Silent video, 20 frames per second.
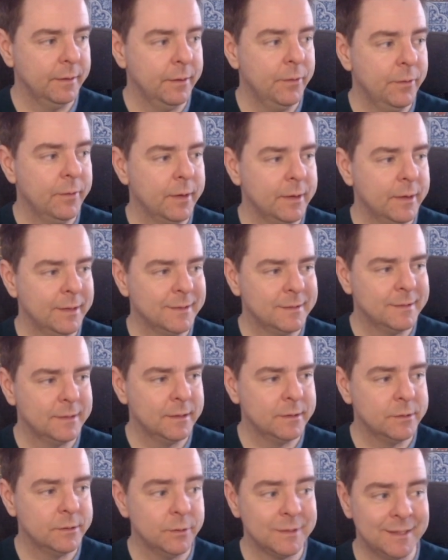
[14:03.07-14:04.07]
oh yeah,
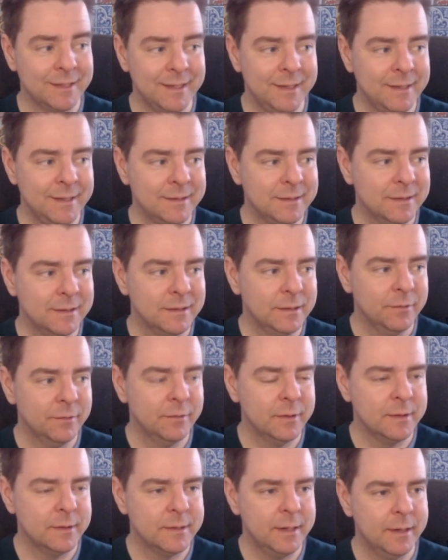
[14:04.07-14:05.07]
so it's an insensitive
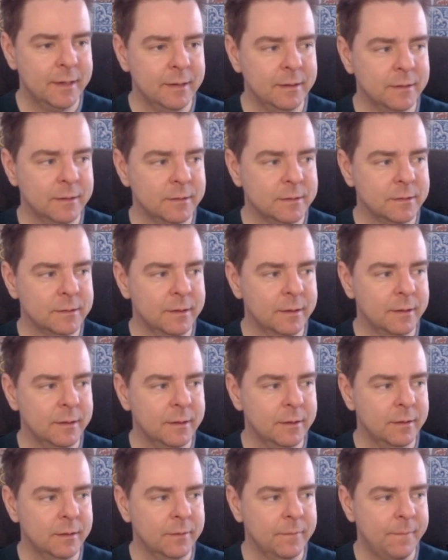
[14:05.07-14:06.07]
contains.
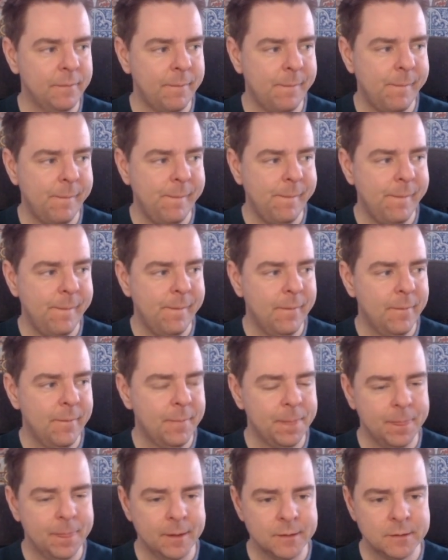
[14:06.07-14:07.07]
And
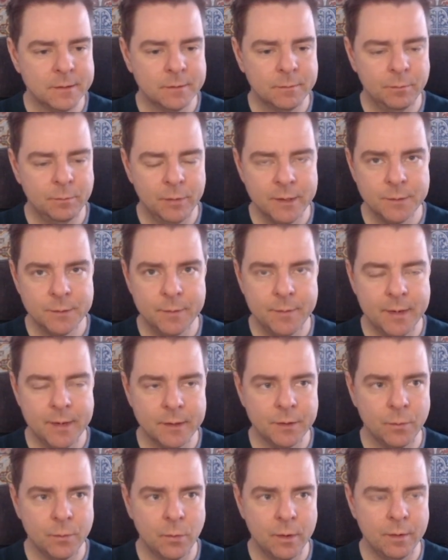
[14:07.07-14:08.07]
this brings me back
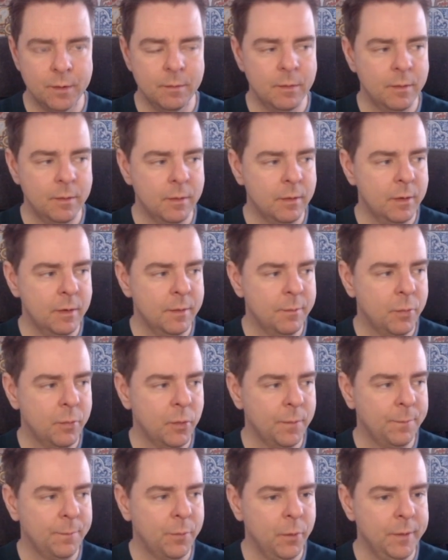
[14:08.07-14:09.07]
to one
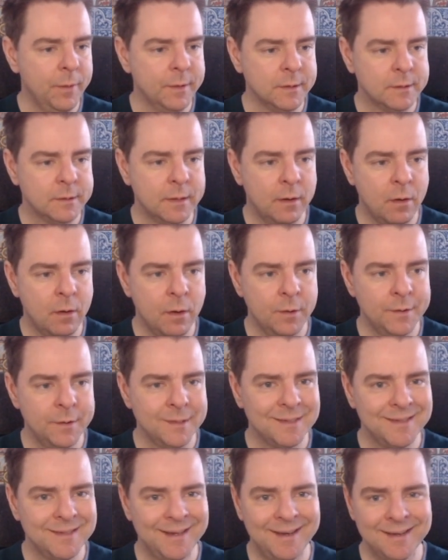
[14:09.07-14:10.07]
important point is, are
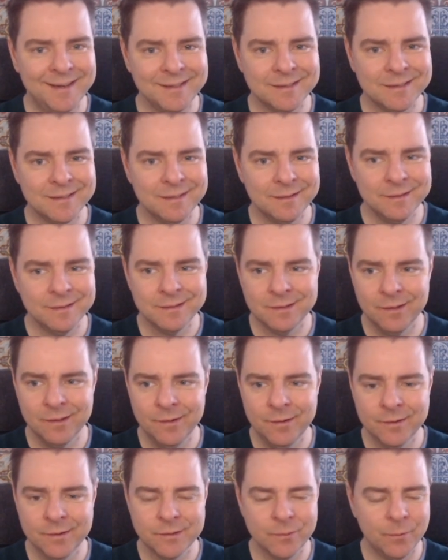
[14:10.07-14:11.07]
these tags
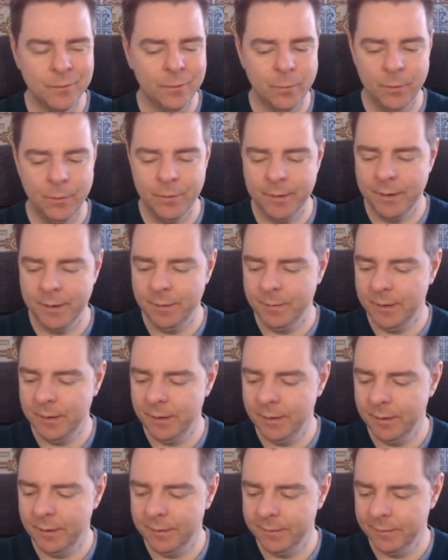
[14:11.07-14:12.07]
slugs or will they
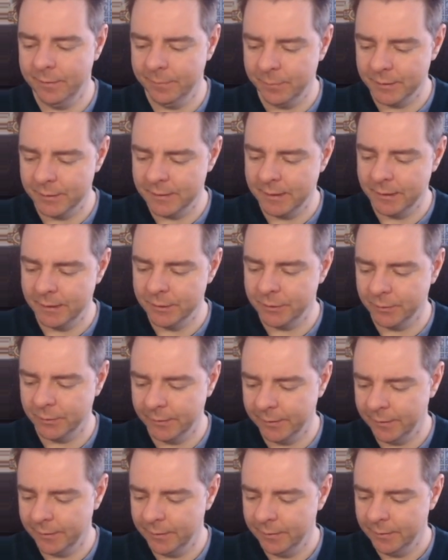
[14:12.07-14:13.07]
be
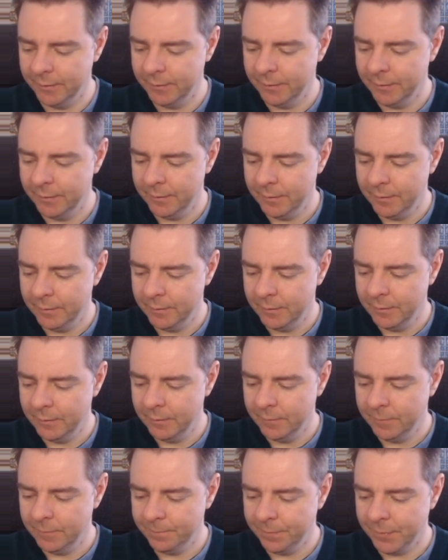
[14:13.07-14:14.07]
potentially
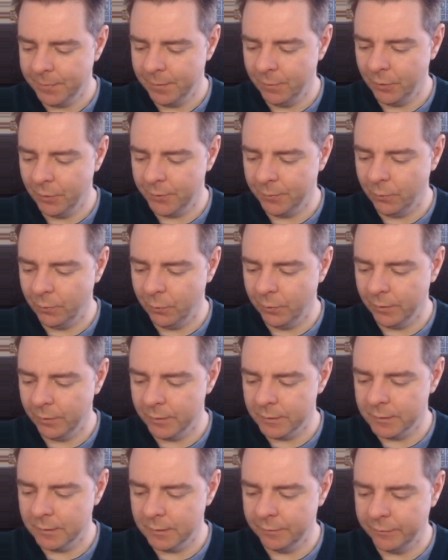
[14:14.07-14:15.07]
multiple
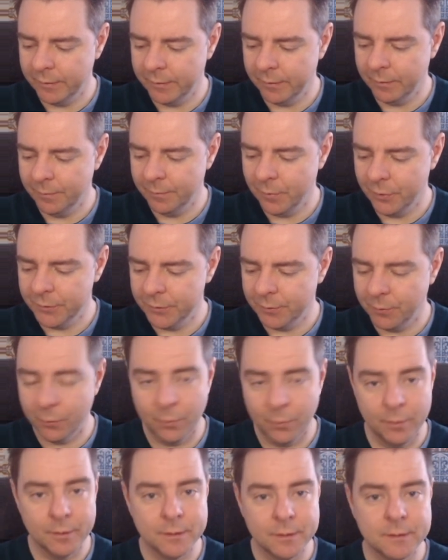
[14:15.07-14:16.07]
words? If there are multiple
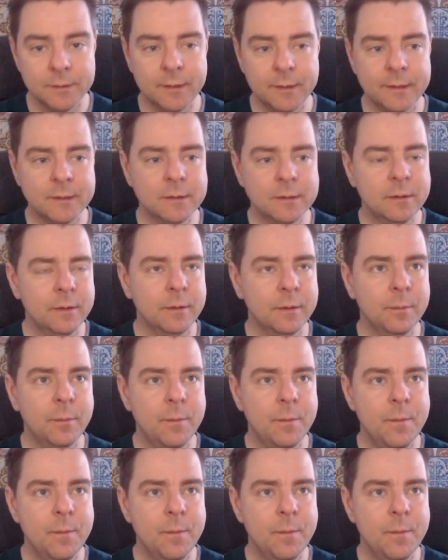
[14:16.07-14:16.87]
words, then that's going to